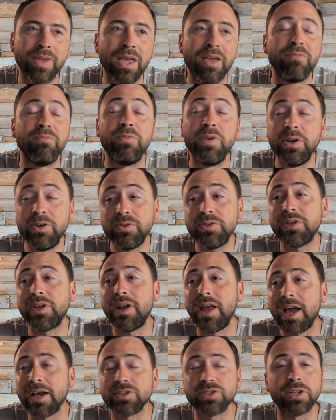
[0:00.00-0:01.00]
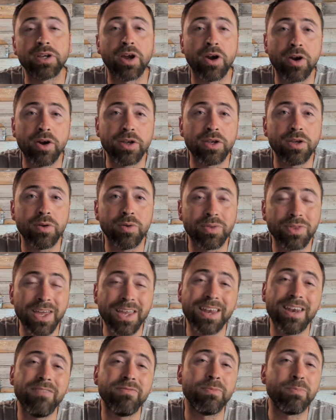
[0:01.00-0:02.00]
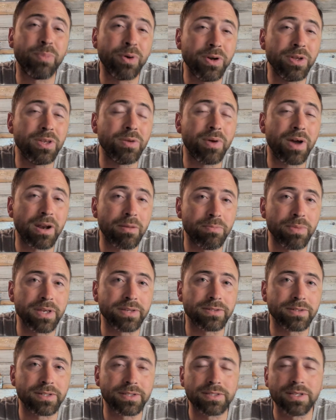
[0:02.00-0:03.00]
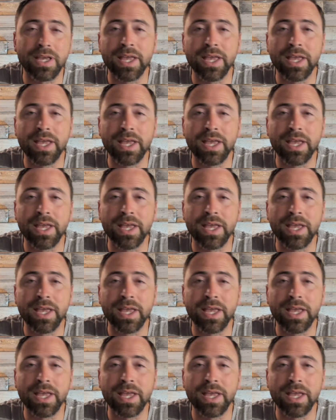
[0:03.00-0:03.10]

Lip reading: Vendors can actually hurt you. They could even put you out of business.